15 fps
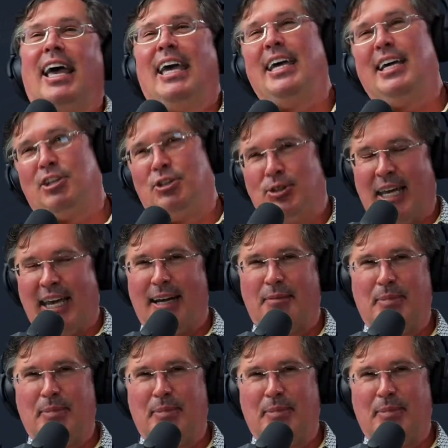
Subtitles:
It who can't